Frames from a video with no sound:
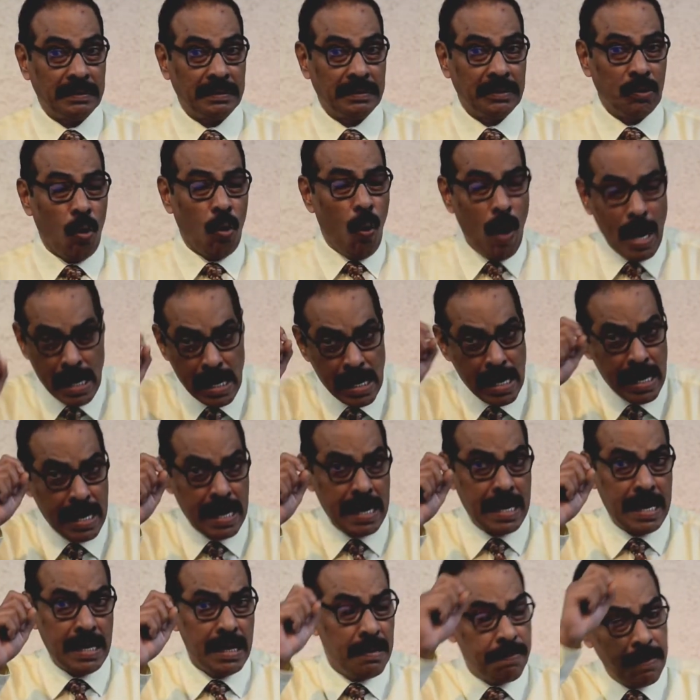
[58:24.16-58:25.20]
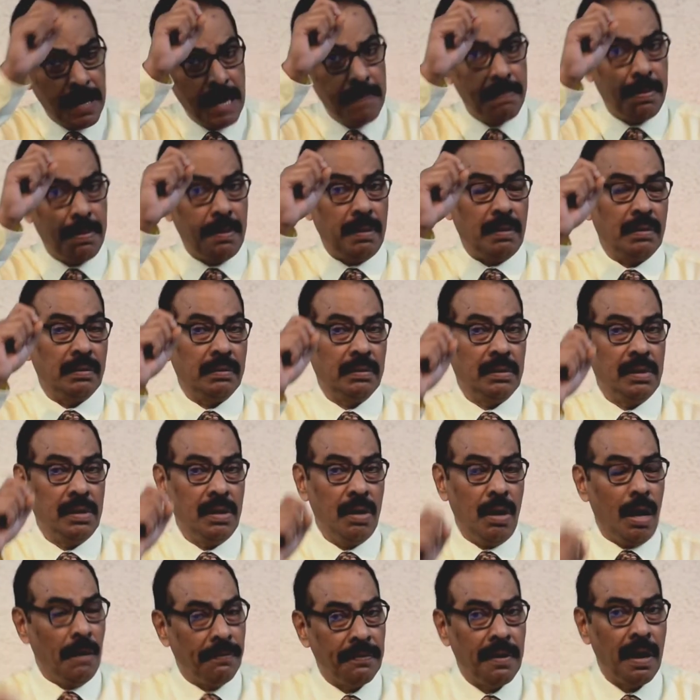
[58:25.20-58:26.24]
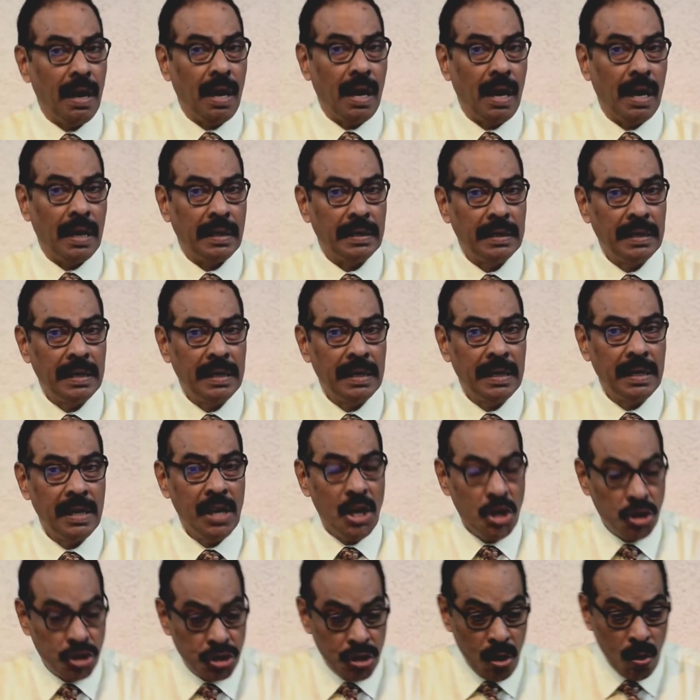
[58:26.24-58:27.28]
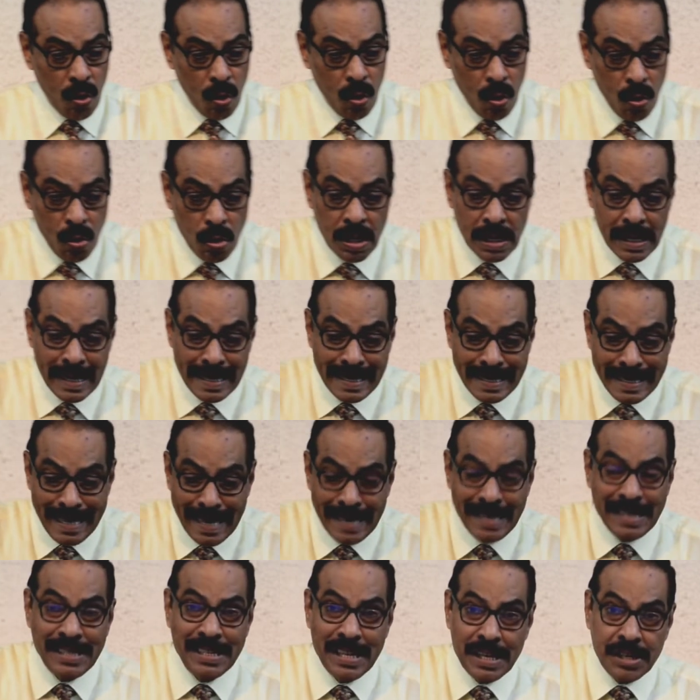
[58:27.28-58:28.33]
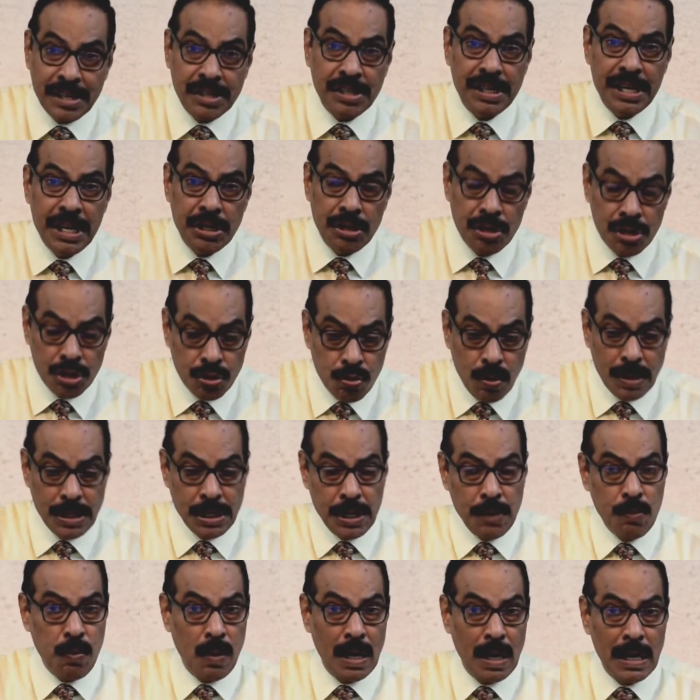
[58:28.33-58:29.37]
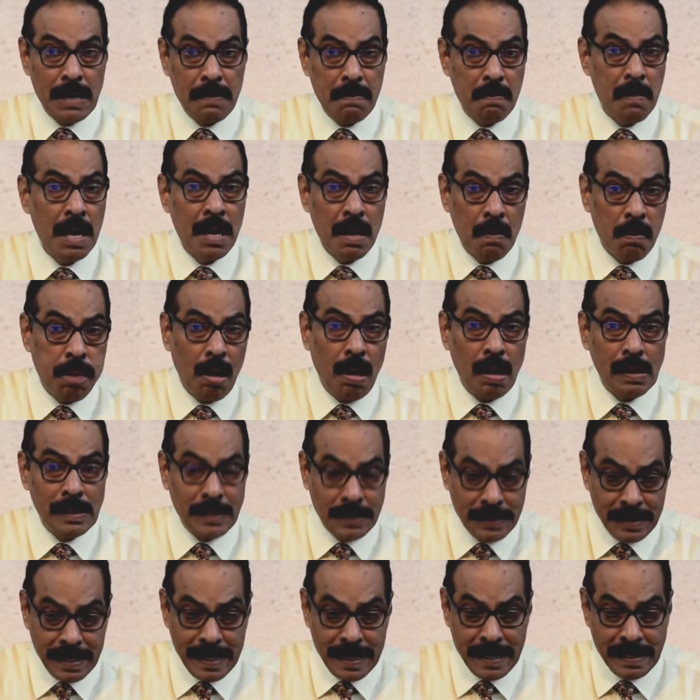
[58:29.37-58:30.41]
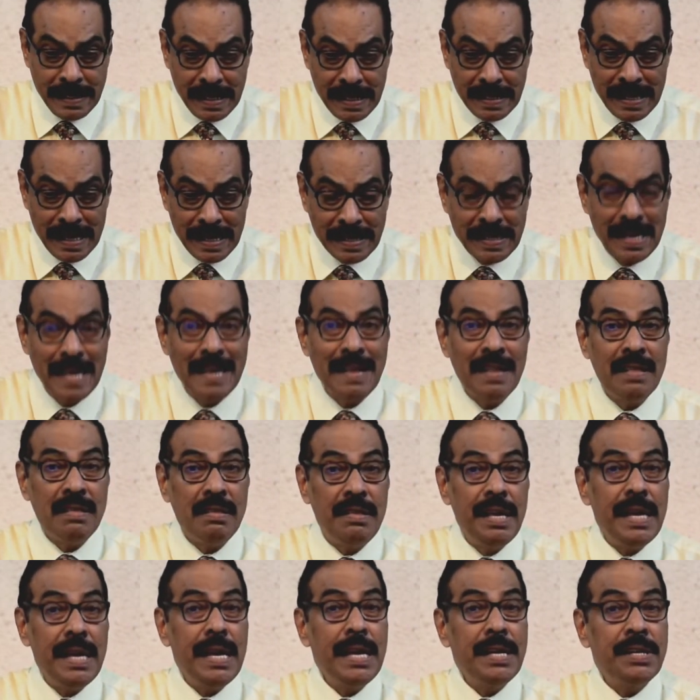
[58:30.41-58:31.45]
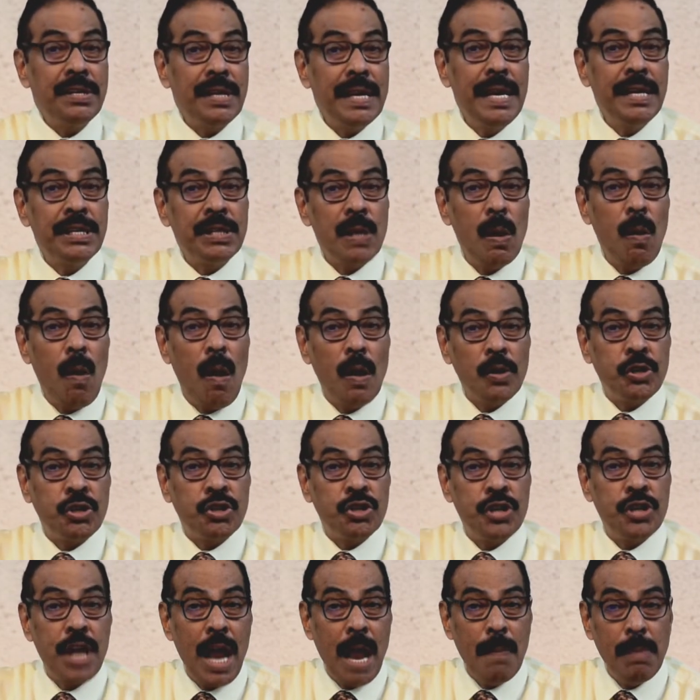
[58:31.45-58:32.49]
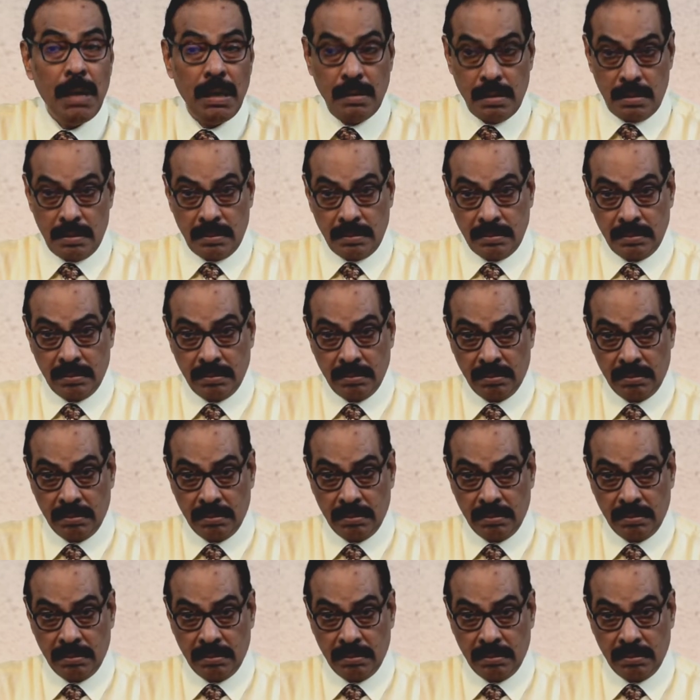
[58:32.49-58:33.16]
Only the people of God. So, 10:16 to 21, Paul's thesis is, this is Lord's table.